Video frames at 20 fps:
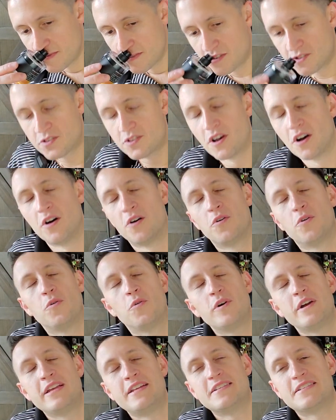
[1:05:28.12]

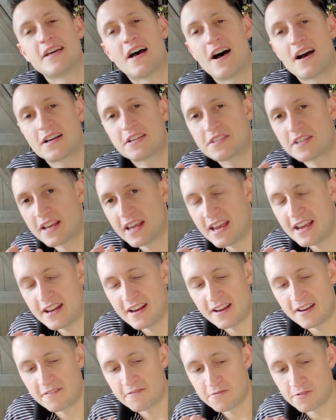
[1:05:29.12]
so
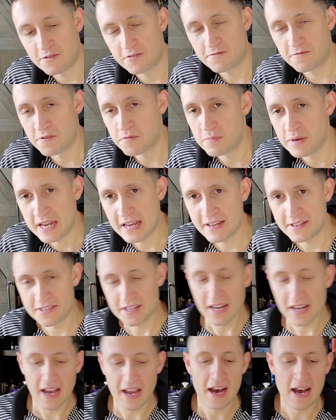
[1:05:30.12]
intoxicating for, for me as
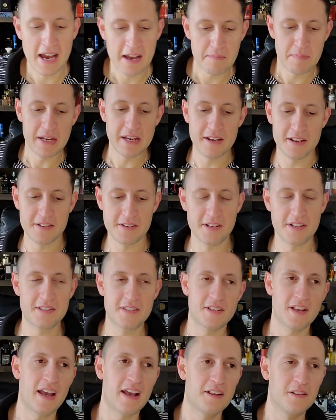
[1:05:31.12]
a guy because
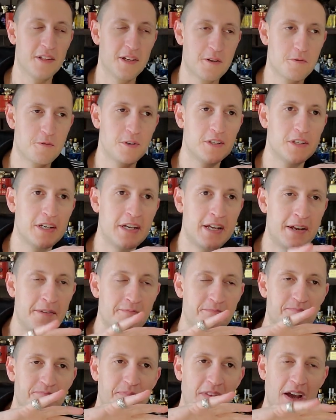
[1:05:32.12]
it's like literally
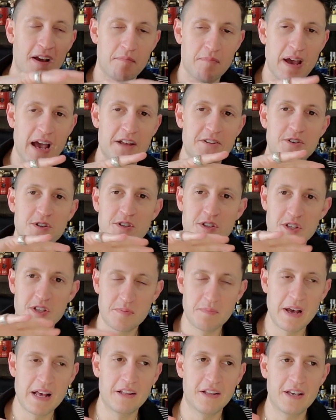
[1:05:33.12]
imagine
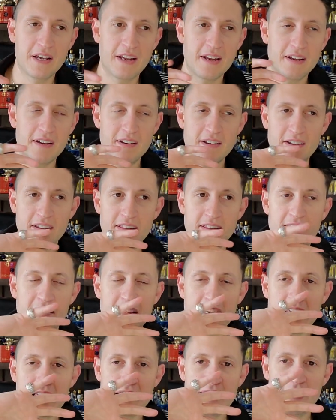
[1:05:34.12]
smelling
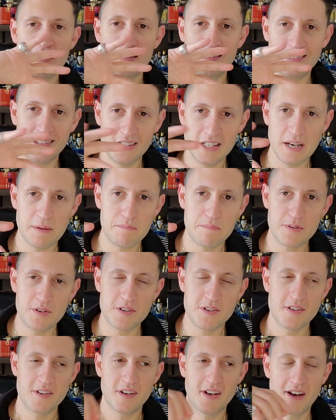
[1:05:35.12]
the
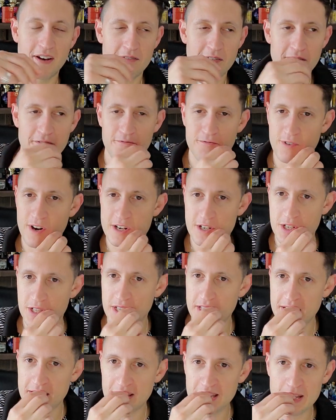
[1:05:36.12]
lips of a
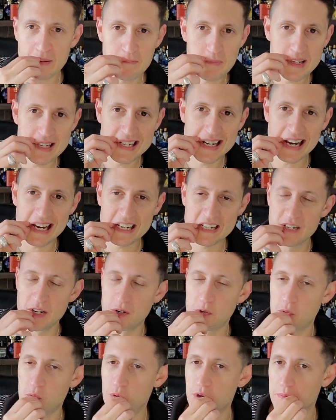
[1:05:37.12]
freshly lipsticked
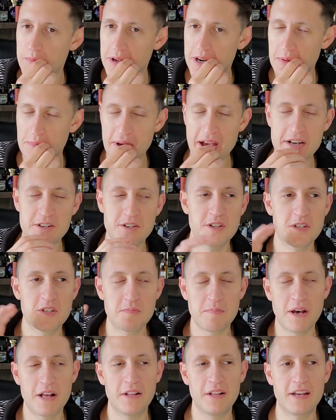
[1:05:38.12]
woman. Imagine
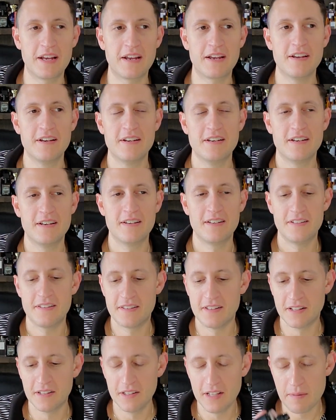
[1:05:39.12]
smelling
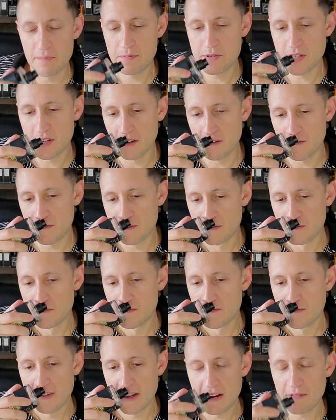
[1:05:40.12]
the lips of
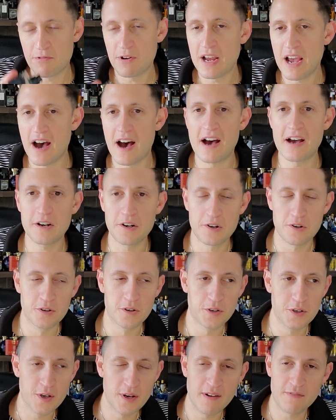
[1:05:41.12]
every hot
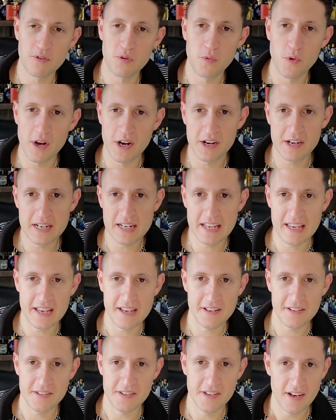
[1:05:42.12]
girl you ever wanted to
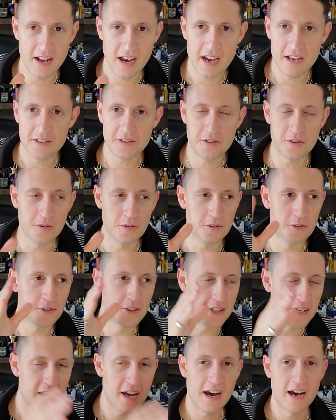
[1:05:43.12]
kiss in high school
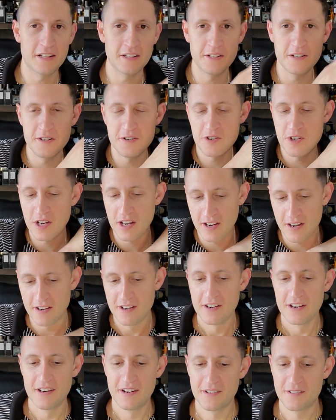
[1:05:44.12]
and college and
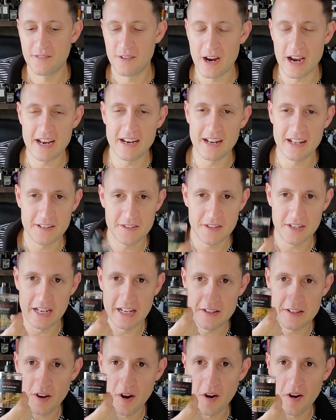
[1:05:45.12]
right? It's
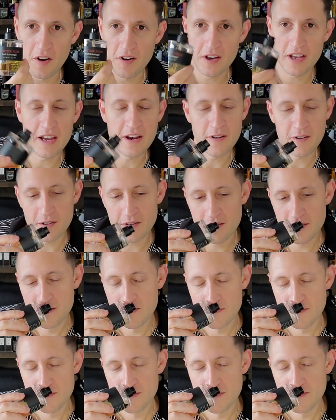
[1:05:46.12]
it's all here.
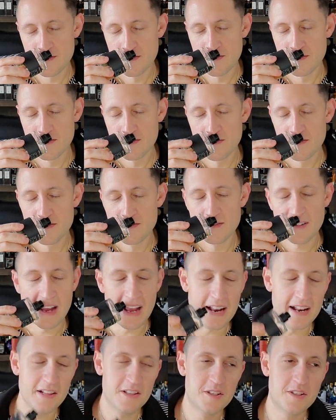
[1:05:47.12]

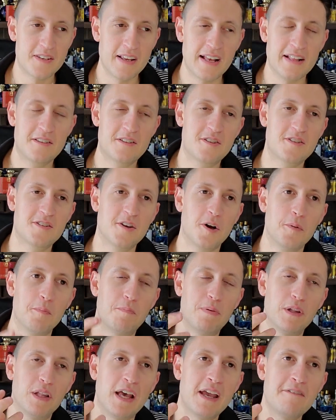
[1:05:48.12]
And it's it's so
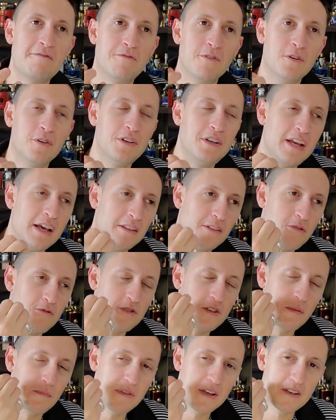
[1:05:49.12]
playful and yet there's
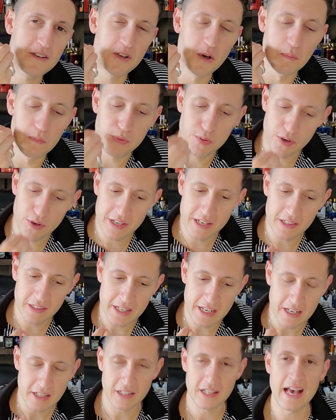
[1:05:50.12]
something so
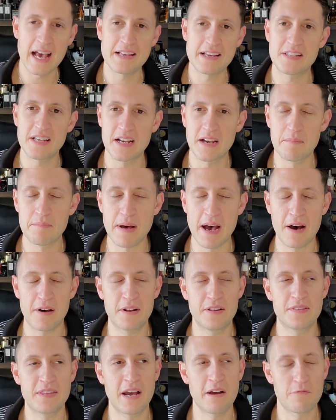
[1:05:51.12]
brilliantly classic about
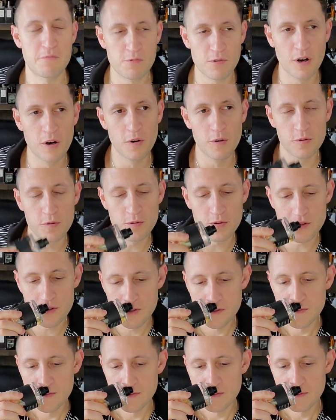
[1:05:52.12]
it. That rose